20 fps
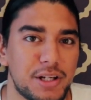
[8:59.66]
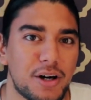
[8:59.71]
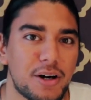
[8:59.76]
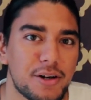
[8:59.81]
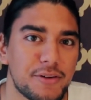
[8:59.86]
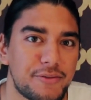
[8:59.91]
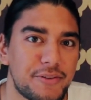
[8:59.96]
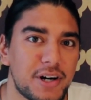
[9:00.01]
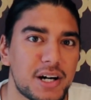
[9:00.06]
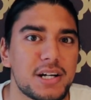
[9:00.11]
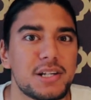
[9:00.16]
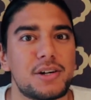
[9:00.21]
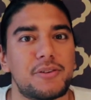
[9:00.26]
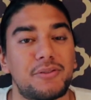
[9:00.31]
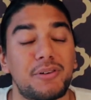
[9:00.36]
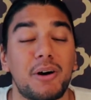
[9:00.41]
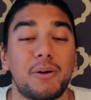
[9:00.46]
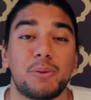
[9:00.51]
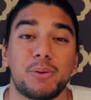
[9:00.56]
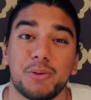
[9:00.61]
notified
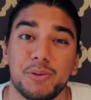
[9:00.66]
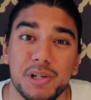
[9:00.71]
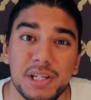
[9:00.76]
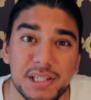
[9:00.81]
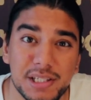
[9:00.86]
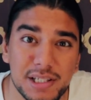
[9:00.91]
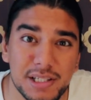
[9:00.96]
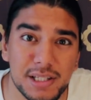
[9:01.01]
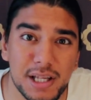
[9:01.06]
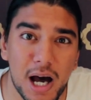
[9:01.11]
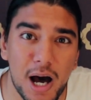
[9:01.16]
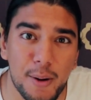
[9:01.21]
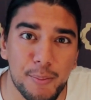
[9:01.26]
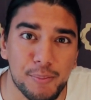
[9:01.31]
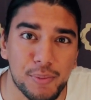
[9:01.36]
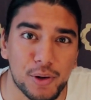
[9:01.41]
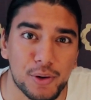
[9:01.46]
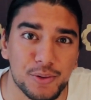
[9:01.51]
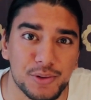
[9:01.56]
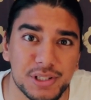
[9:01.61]
of our recent
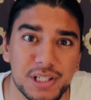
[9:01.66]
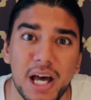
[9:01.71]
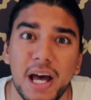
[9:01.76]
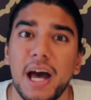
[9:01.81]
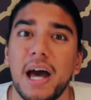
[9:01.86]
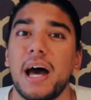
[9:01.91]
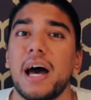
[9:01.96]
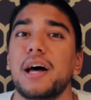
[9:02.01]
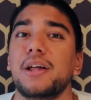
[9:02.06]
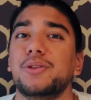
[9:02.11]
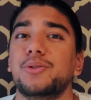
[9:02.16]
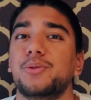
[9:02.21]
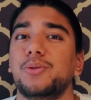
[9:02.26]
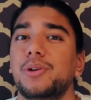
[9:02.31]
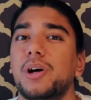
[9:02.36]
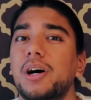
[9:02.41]
uploads. And do